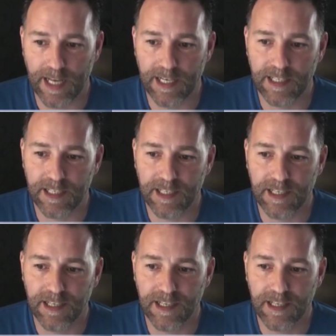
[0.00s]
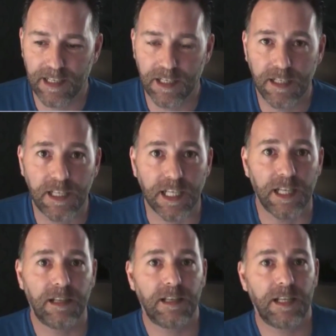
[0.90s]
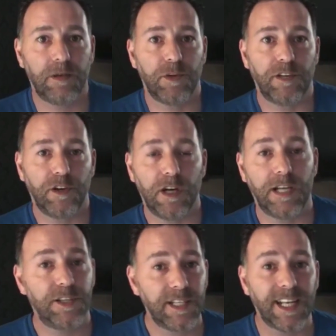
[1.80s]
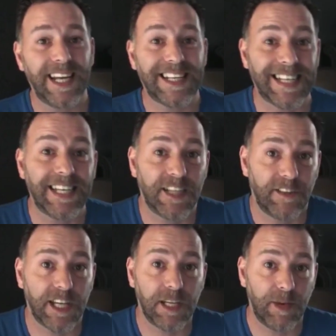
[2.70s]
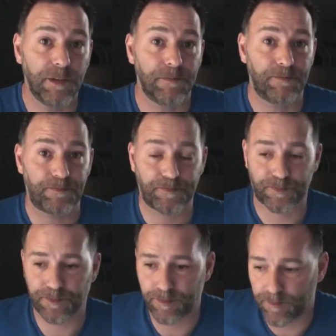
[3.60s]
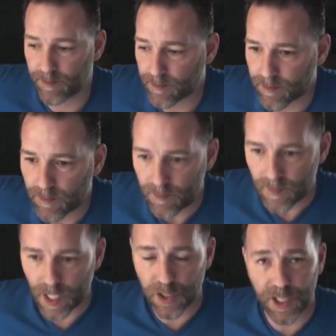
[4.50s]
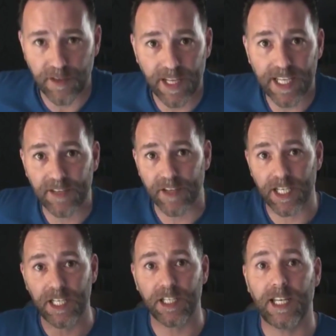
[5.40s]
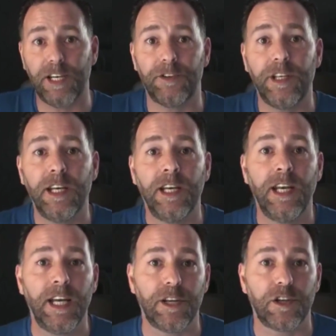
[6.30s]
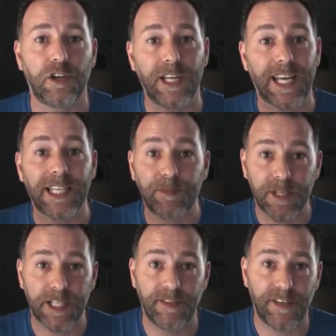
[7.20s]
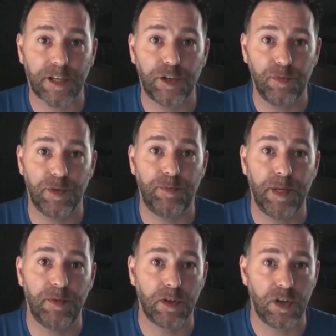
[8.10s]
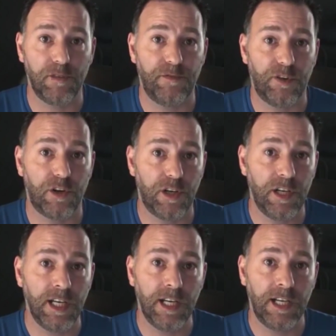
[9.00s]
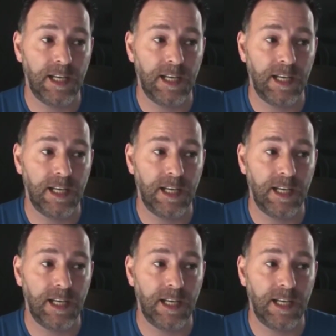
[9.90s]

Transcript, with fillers: and just see kind of what you thought. It's just an idea to think about. Because I think if you niche it down, you're going to get a specific group of people looking for